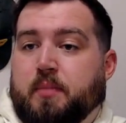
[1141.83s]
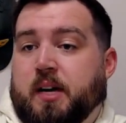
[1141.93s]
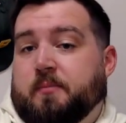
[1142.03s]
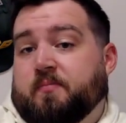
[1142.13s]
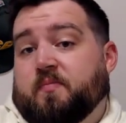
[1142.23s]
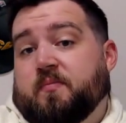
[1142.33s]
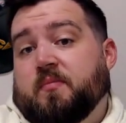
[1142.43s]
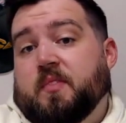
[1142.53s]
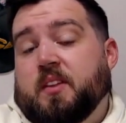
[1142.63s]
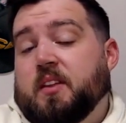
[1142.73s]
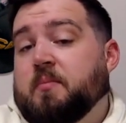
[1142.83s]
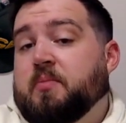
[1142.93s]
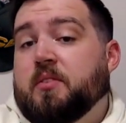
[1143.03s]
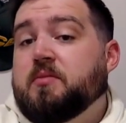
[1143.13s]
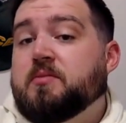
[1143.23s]
But
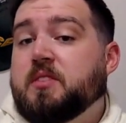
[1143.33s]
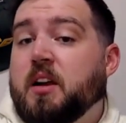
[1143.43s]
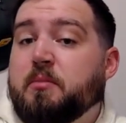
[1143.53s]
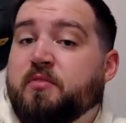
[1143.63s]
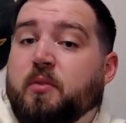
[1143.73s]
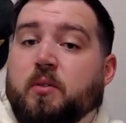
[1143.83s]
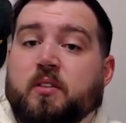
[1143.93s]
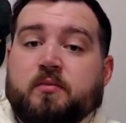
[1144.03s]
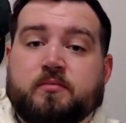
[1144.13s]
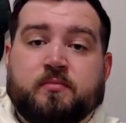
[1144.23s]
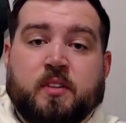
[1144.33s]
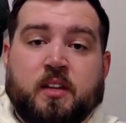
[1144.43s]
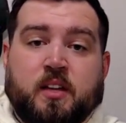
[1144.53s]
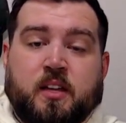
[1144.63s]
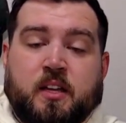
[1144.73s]
Purdue's done it before.
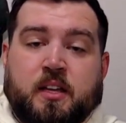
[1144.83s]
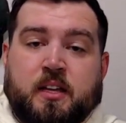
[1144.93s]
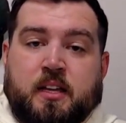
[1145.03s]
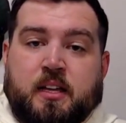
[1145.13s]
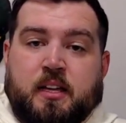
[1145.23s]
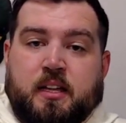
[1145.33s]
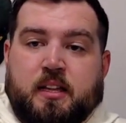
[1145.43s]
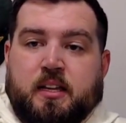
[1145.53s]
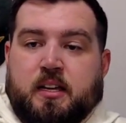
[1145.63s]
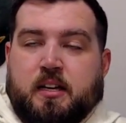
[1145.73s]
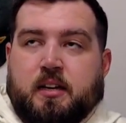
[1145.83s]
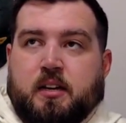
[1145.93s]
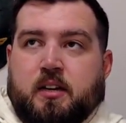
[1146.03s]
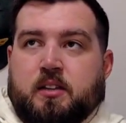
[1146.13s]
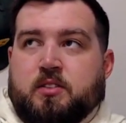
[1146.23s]

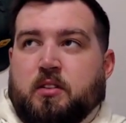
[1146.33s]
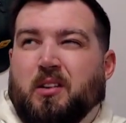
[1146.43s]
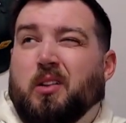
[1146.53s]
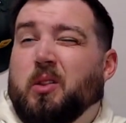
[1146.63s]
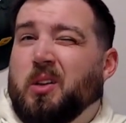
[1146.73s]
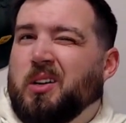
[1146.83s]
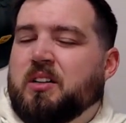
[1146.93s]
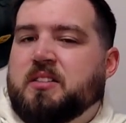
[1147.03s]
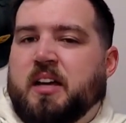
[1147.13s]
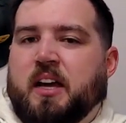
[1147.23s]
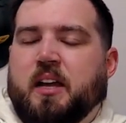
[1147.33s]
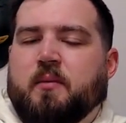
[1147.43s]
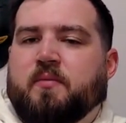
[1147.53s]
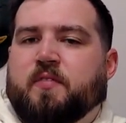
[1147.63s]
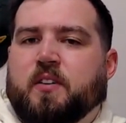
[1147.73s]
It took a long
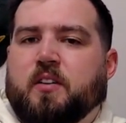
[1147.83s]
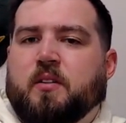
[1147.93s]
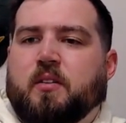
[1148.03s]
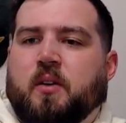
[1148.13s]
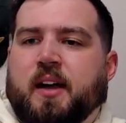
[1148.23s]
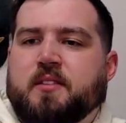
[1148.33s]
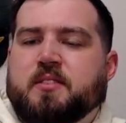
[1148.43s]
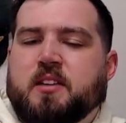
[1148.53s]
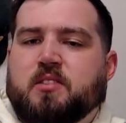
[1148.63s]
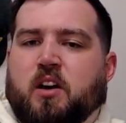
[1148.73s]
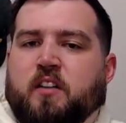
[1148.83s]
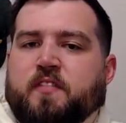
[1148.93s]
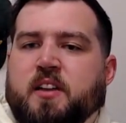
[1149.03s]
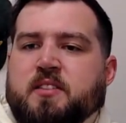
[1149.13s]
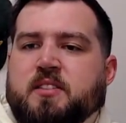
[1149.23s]
time for Ohio State's
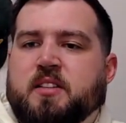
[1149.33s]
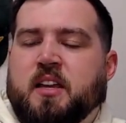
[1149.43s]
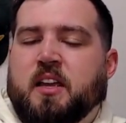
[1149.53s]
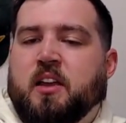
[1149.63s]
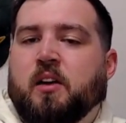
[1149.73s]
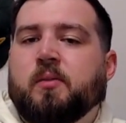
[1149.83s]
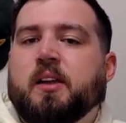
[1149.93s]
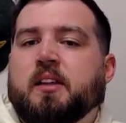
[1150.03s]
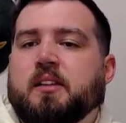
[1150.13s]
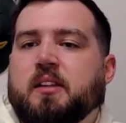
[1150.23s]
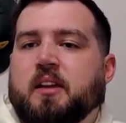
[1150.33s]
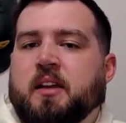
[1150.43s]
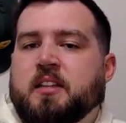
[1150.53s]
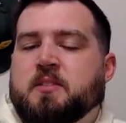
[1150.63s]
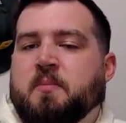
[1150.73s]
offense to get going
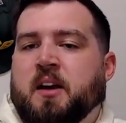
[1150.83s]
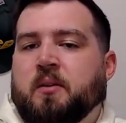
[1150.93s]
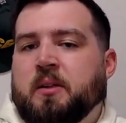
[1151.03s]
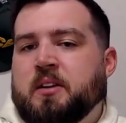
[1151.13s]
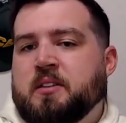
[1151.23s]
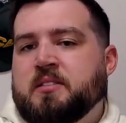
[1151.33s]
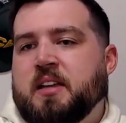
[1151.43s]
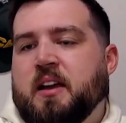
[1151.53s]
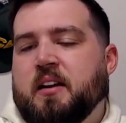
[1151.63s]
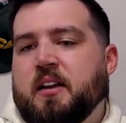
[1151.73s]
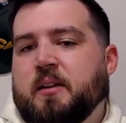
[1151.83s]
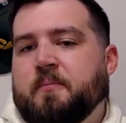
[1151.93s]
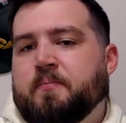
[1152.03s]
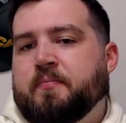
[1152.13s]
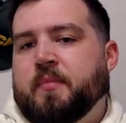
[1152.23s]
against Maryland on Saturday,